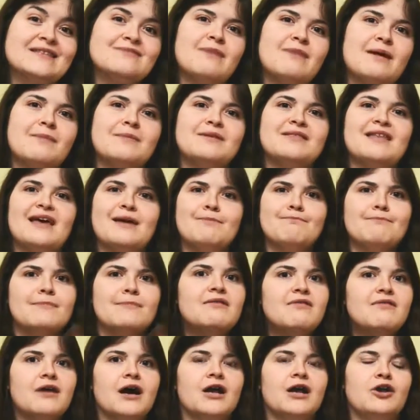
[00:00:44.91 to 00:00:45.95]
maybe they
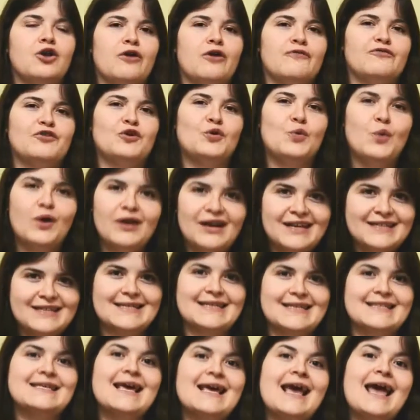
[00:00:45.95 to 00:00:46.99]
mirror a lot of the
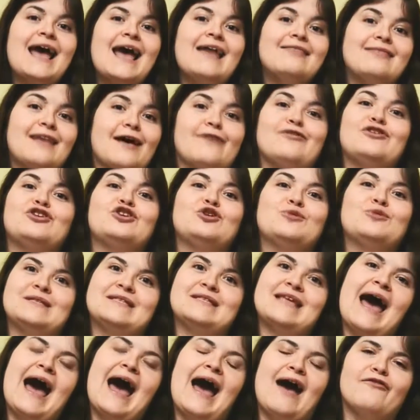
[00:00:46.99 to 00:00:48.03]
qualities that the humans
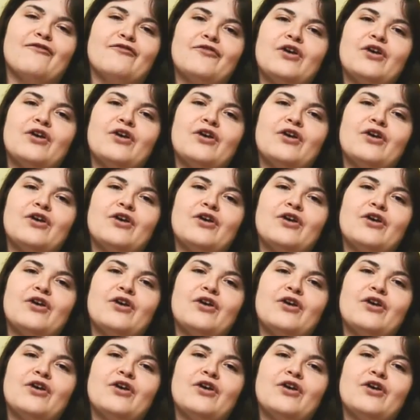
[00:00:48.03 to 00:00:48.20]
have.